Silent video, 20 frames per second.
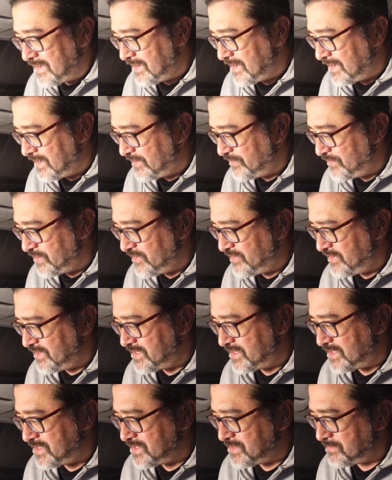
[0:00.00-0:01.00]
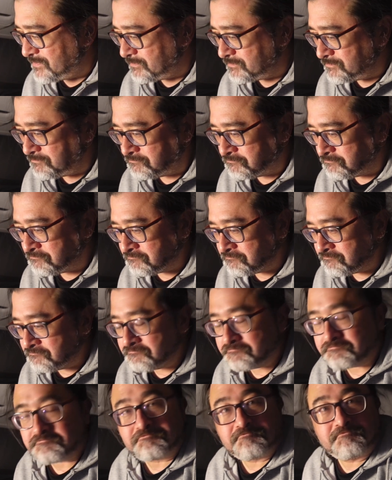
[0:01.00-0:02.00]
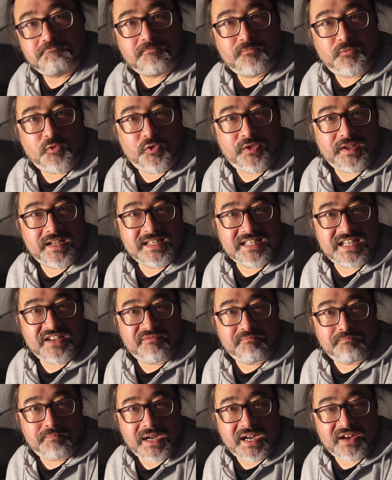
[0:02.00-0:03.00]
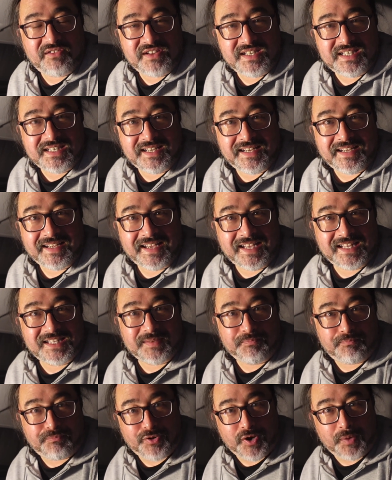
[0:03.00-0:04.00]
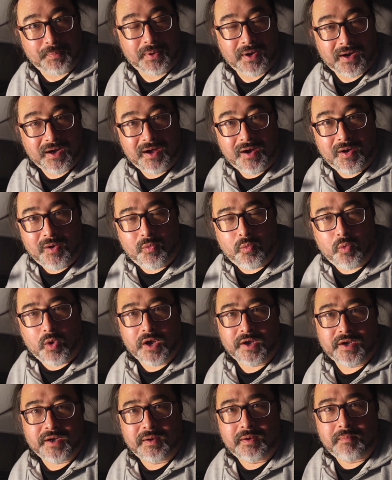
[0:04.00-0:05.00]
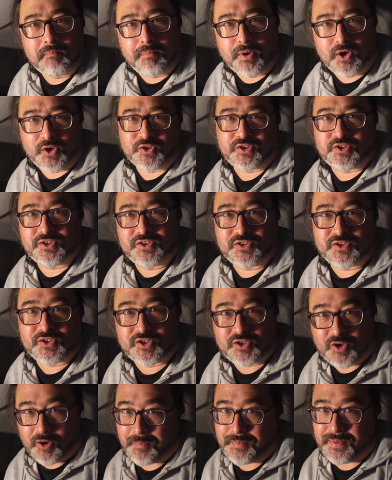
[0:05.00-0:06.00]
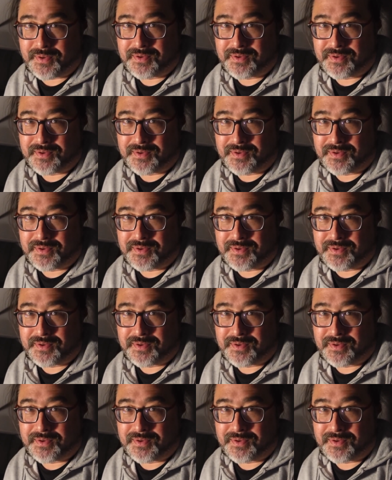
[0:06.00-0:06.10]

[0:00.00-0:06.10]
And if there is, well then it's even better, isn't it? It's a proper one pot stop.